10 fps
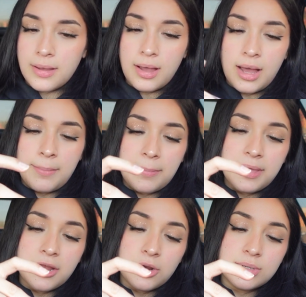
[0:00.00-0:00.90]
my
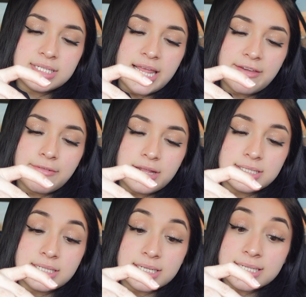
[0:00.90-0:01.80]
period was late
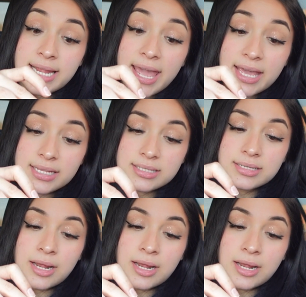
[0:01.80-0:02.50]
6 days.